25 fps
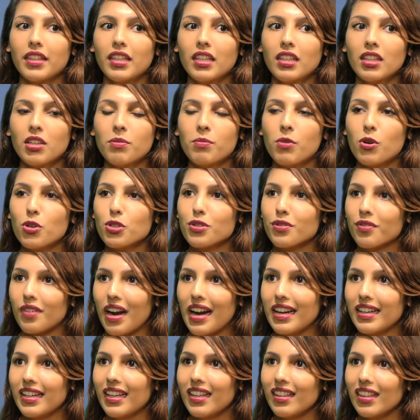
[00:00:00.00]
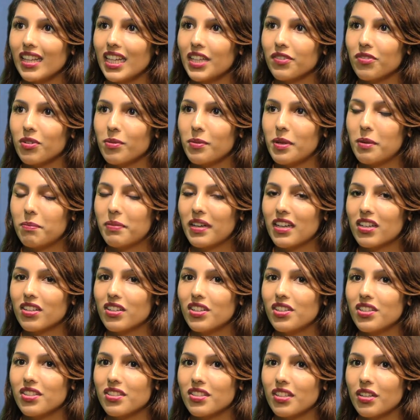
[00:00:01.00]
think, the most frightening thing for me,
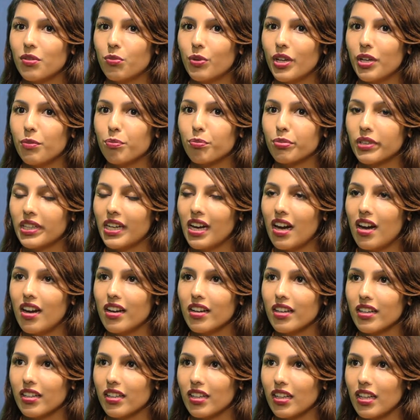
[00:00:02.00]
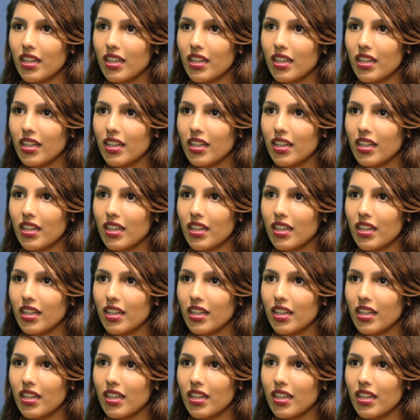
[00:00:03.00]
because when Priyank